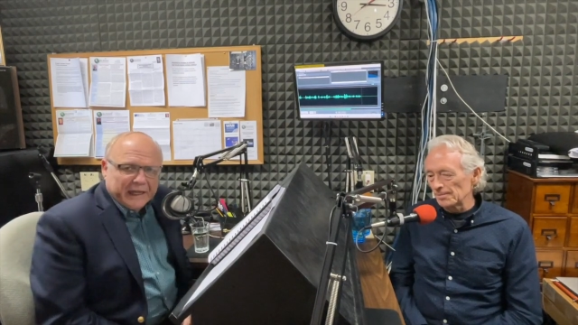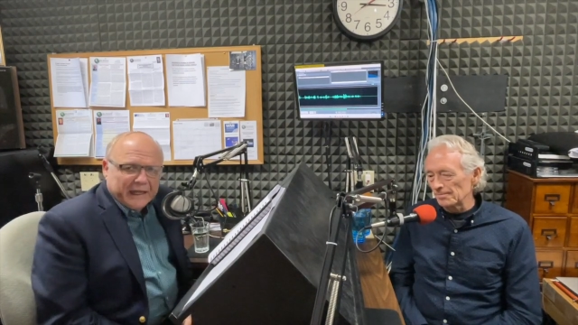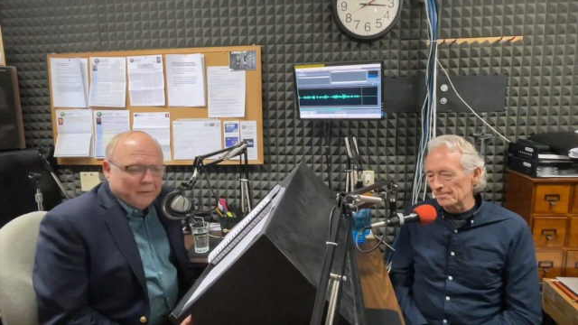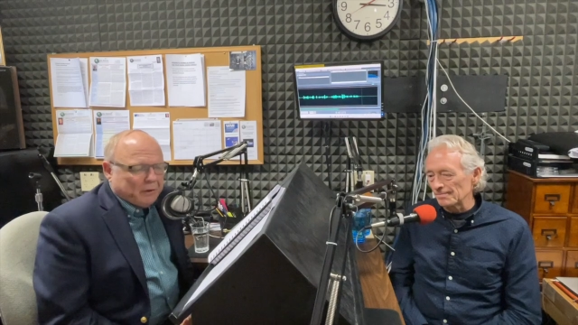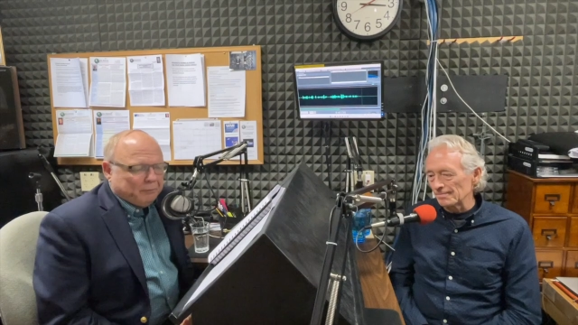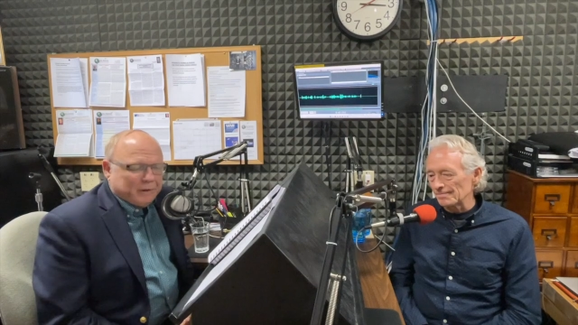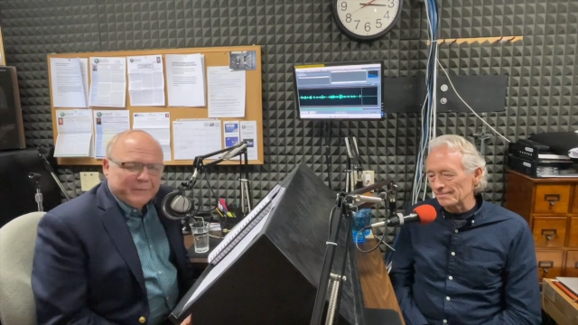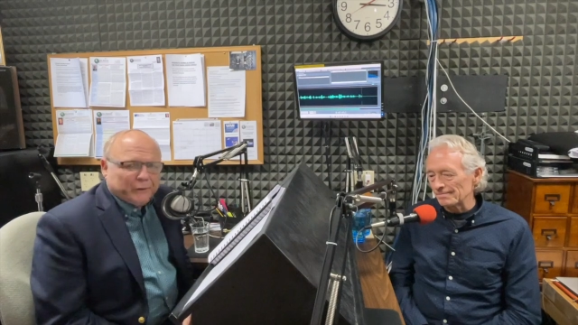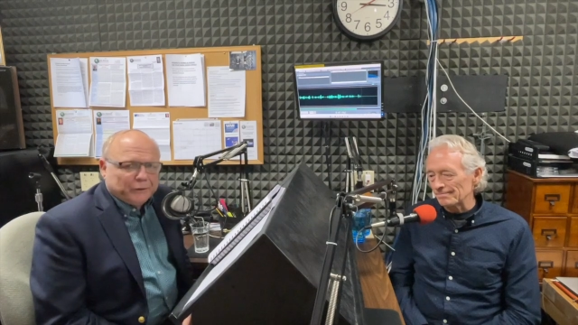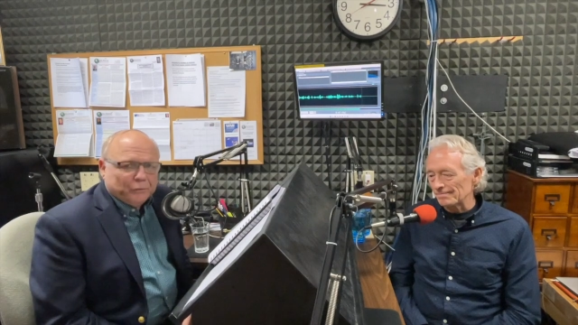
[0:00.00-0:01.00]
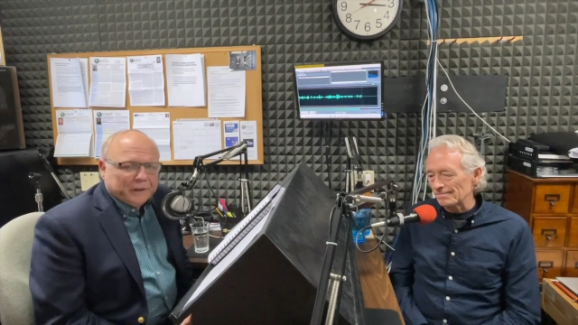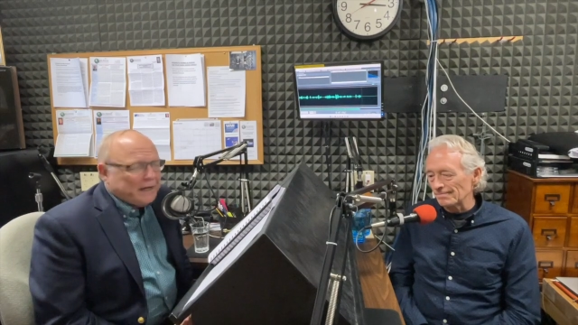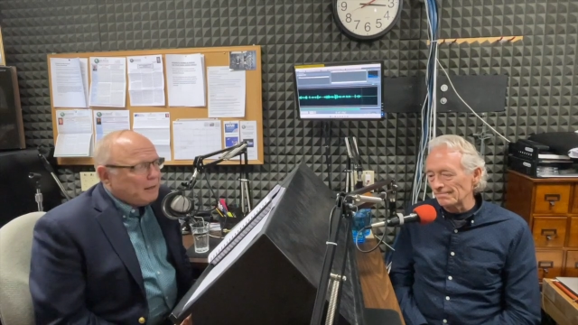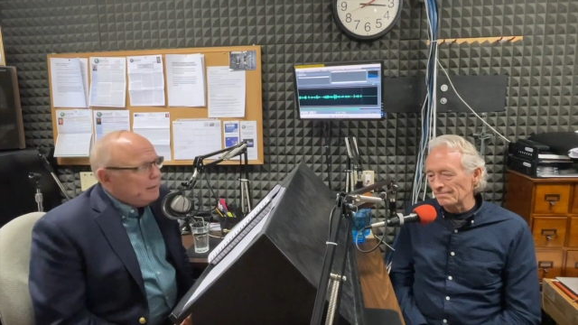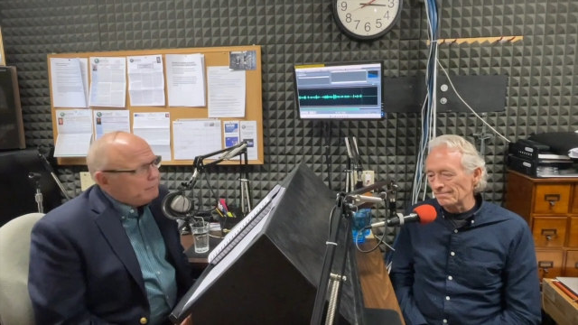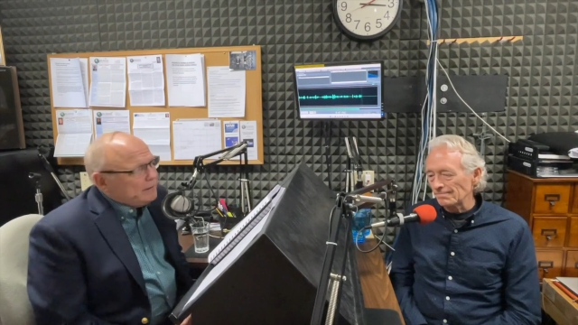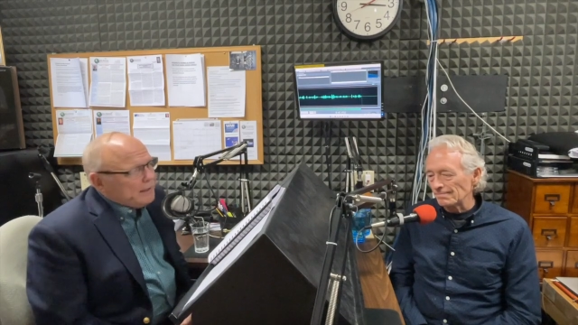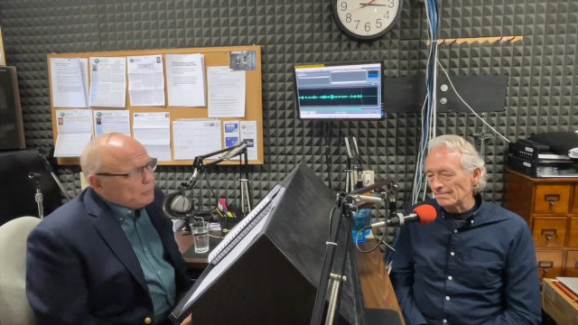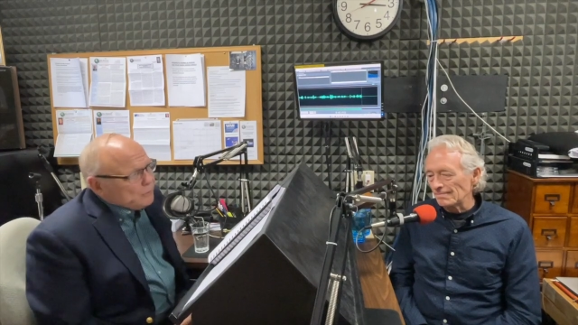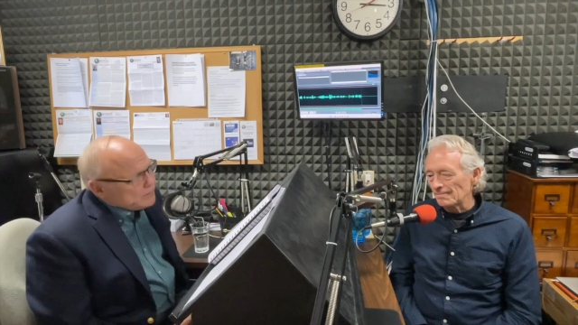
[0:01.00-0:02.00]
Speaker 1: but people don't care if they
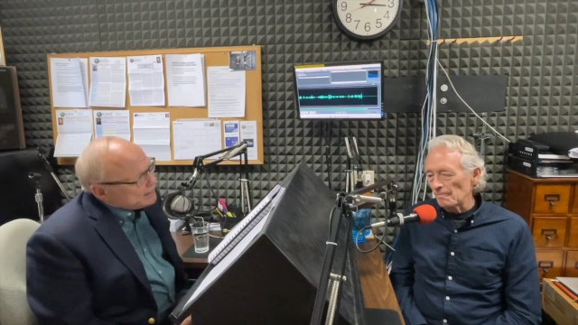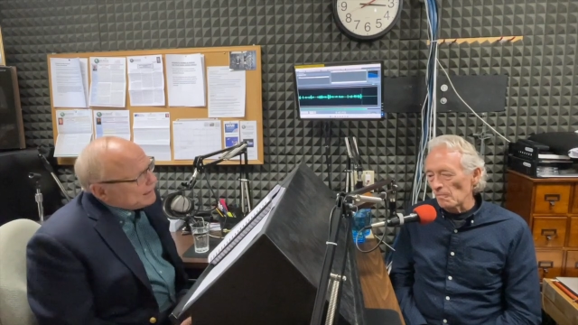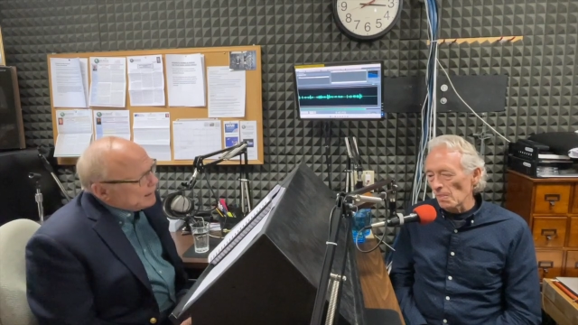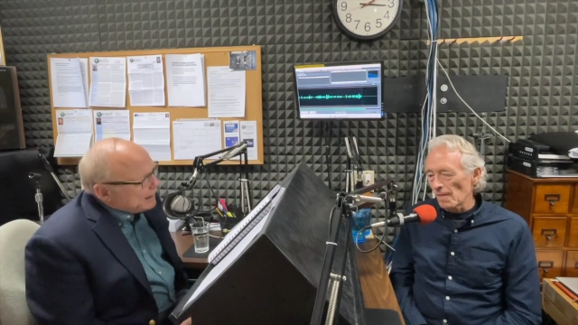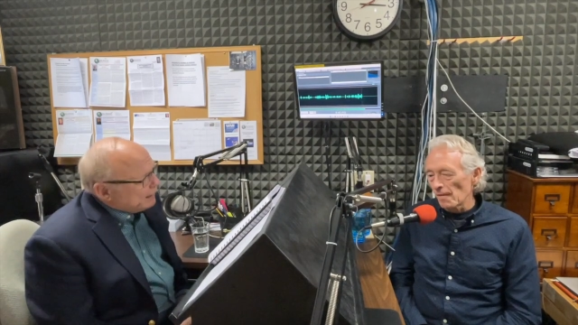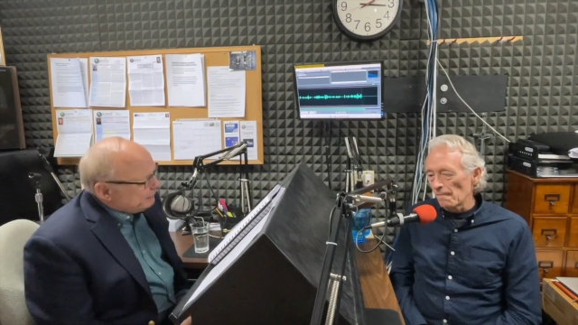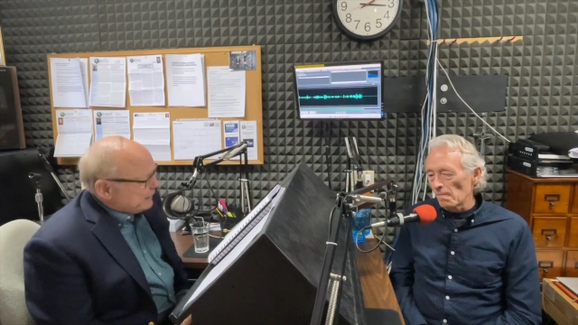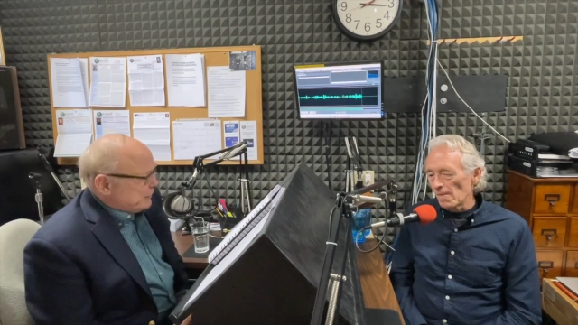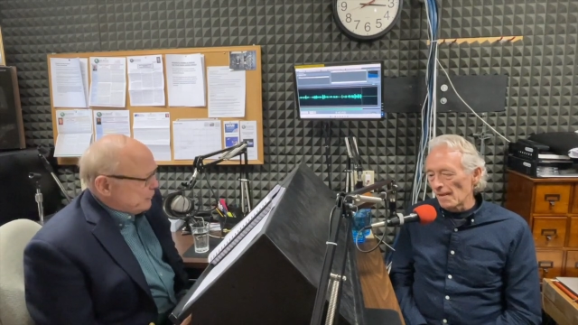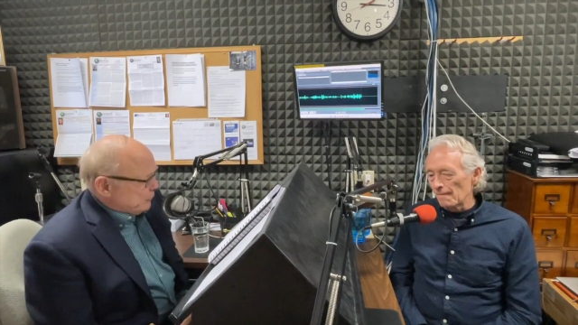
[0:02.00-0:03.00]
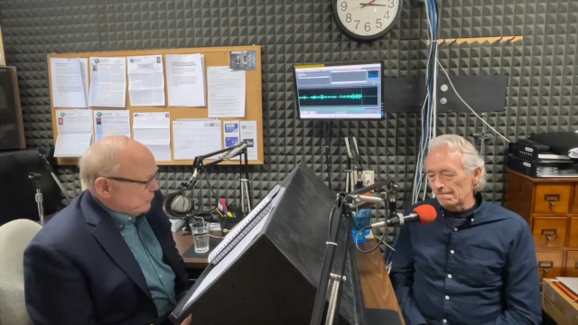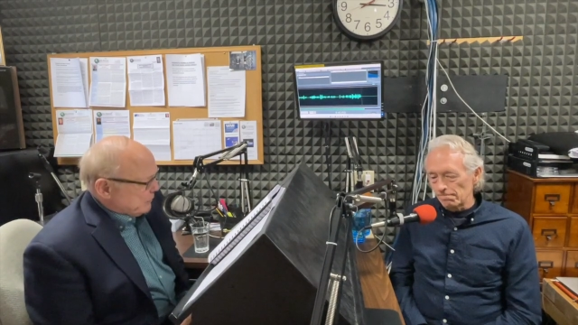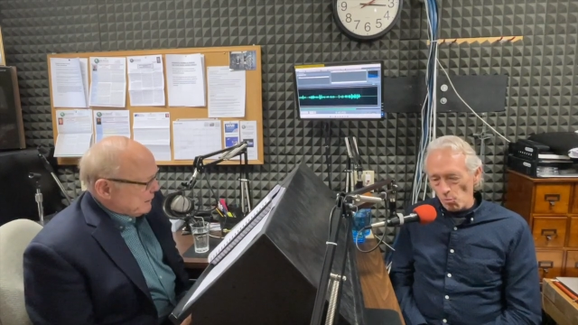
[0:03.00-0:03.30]
don't see love in you